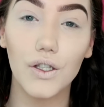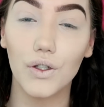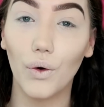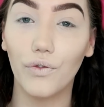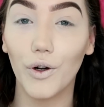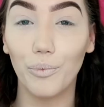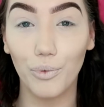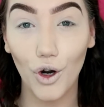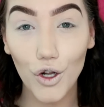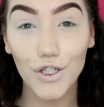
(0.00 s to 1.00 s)
So for
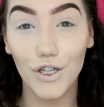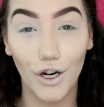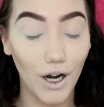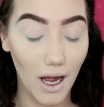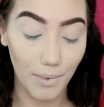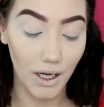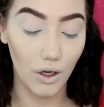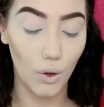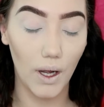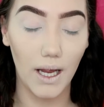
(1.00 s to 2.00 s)
bronzer, I'm gonna
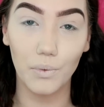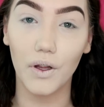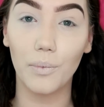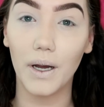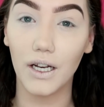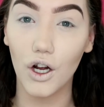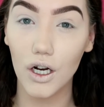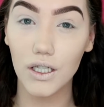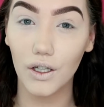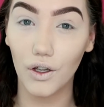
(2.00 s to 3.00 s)
go in with my
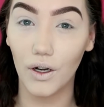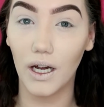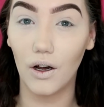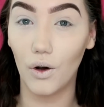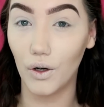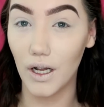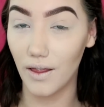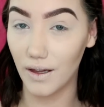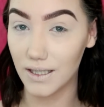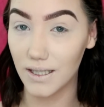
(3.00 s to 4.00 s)
NARS Laguna
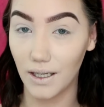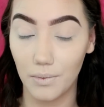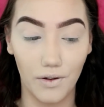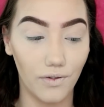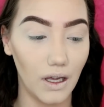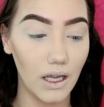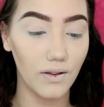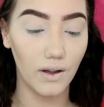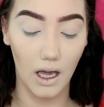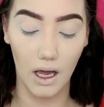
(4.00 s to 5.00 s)
on this side of my
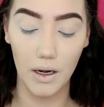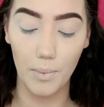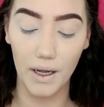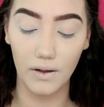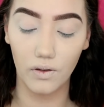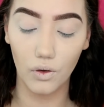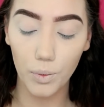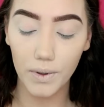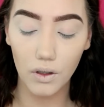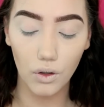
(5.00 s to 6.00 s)
face and my
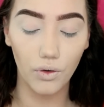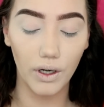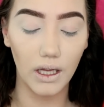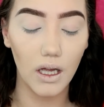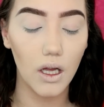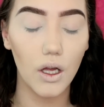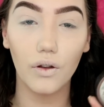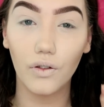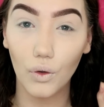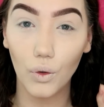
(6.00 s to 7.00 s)
Soap and Glory
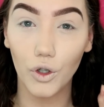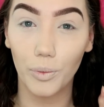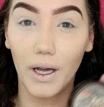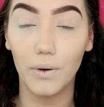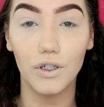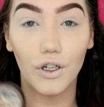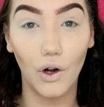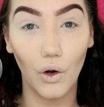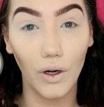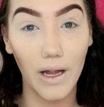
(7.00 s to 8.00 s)
solar powder
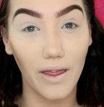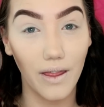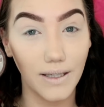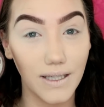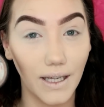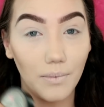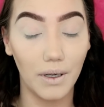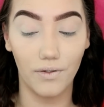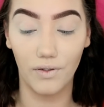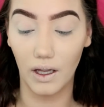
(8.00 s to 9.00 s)
on this side of
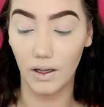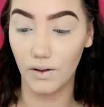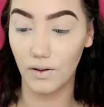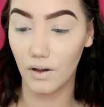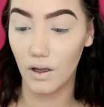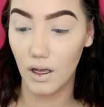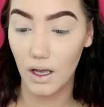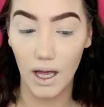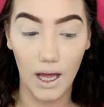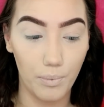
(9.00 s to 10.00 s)
my face,
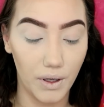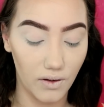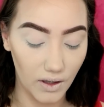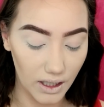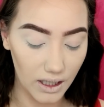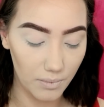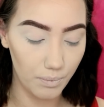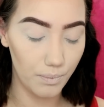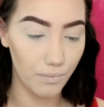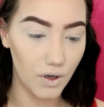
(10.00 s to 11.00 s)
and because
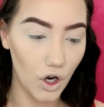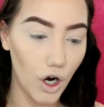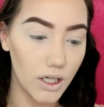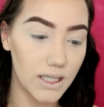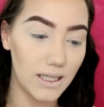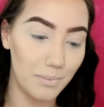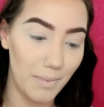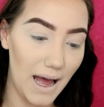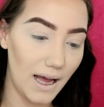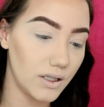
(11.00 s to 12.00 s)
NARS is
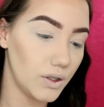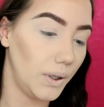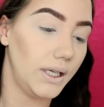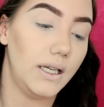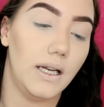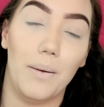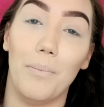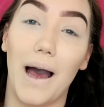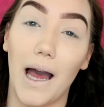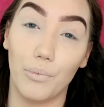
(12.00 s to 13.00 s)
matte, so I needed a
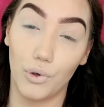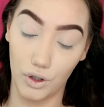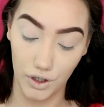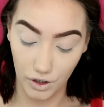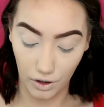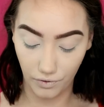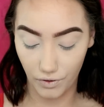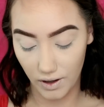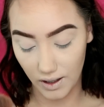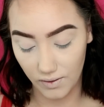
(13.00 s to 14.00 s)
matte bronzer
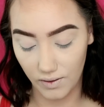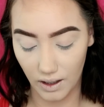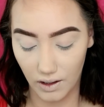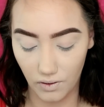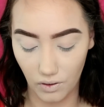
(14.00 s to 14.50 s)
for this side.